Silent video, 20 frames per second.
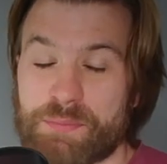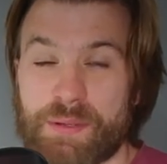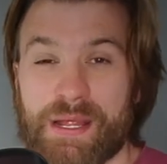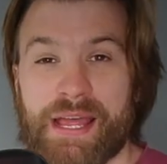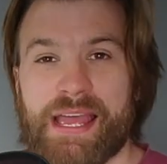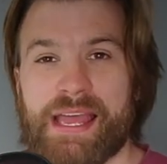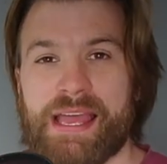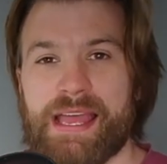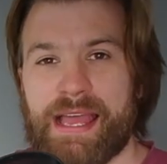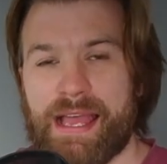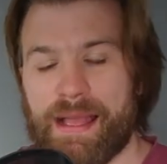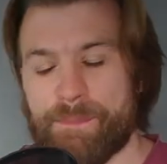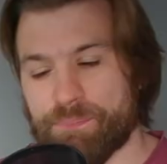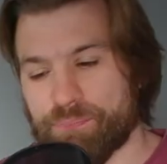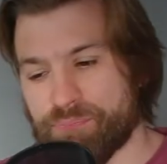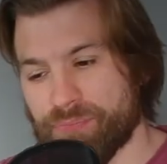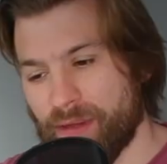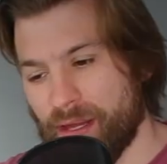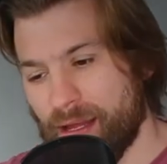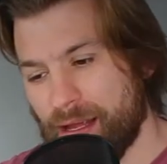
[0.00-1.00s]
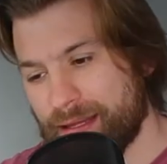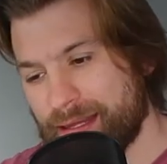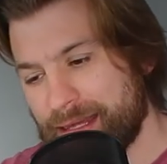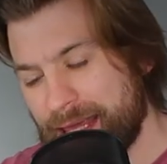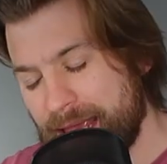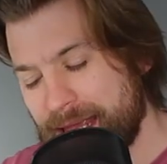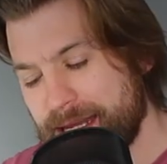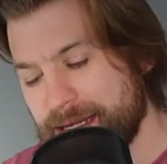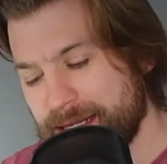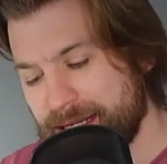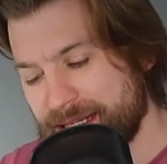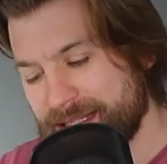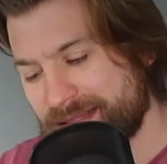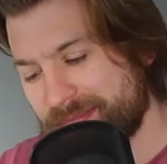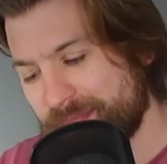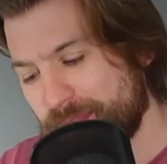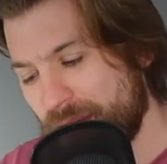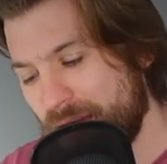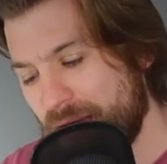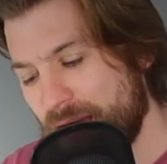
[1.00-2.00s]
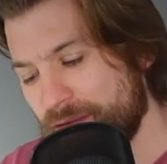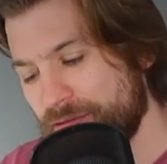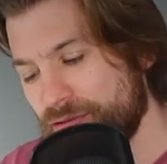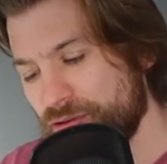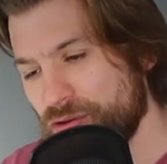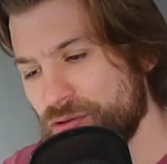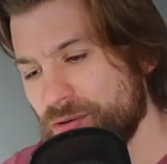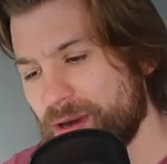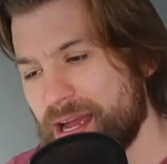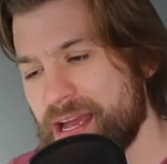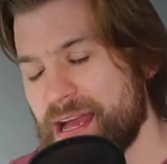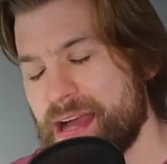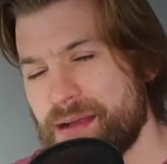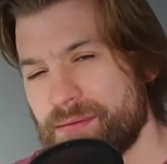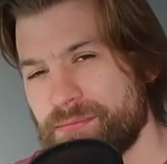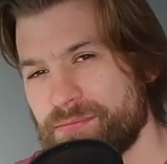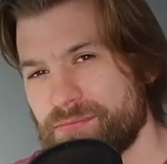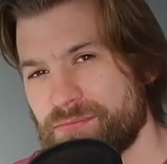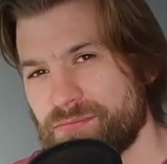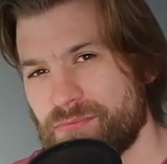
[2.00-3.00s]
But again, it's part of who I am,